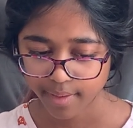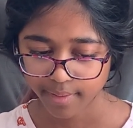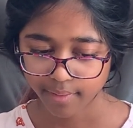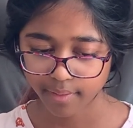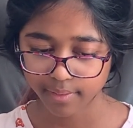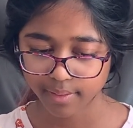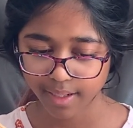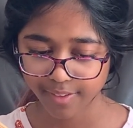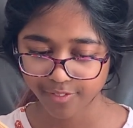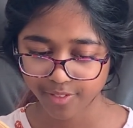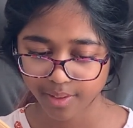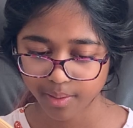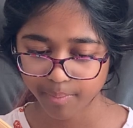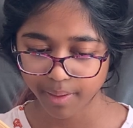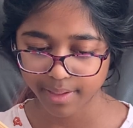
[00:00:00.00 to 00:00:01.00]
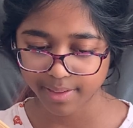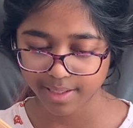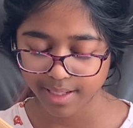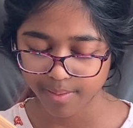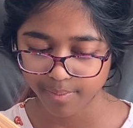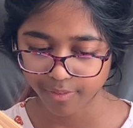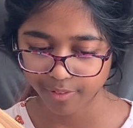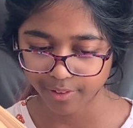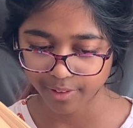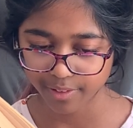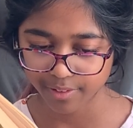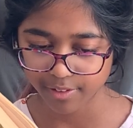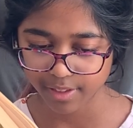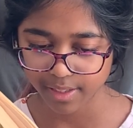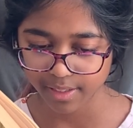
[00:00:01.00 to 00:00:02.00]
Got time for a bite to eat before
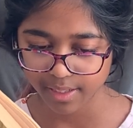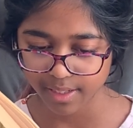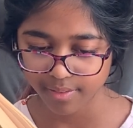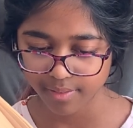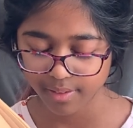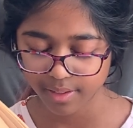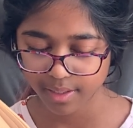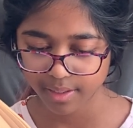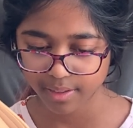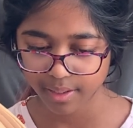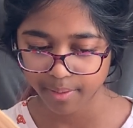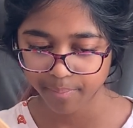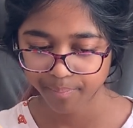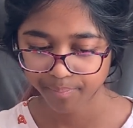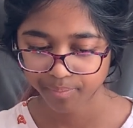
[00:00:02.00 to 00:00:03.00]
your train leaves? He said.